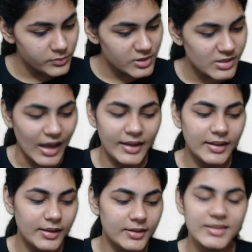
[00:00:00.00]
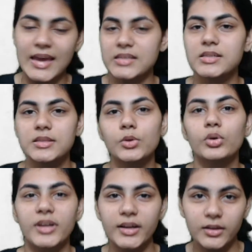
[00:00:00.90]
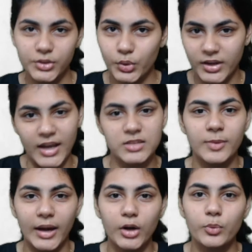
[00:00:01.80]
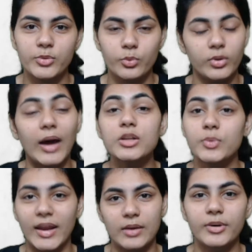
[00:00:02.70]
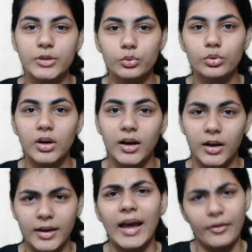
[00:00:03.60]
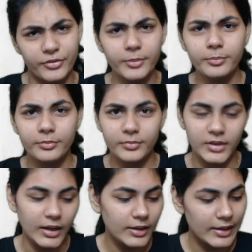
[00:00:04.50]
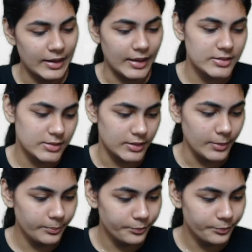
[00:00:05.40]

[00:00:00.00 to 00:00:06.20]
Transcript: Sahil, yes, noted. You can ask me doubts whenever you have them. Yeah, I'll answer them.